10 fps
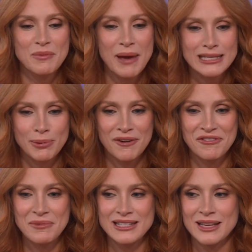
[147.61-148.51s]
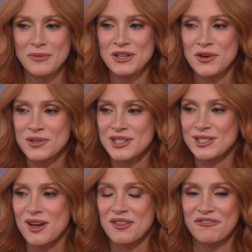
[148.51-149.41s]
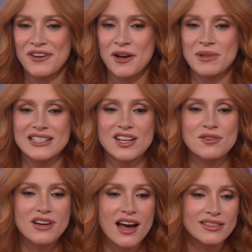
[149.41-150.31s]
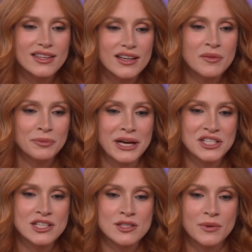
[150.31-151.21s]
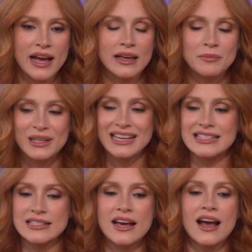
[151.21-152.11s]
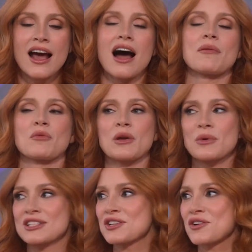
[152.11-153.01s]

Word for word: the best part for me is that when nurses saw the film, they said, you got the compressions right. Because, I mean, we went to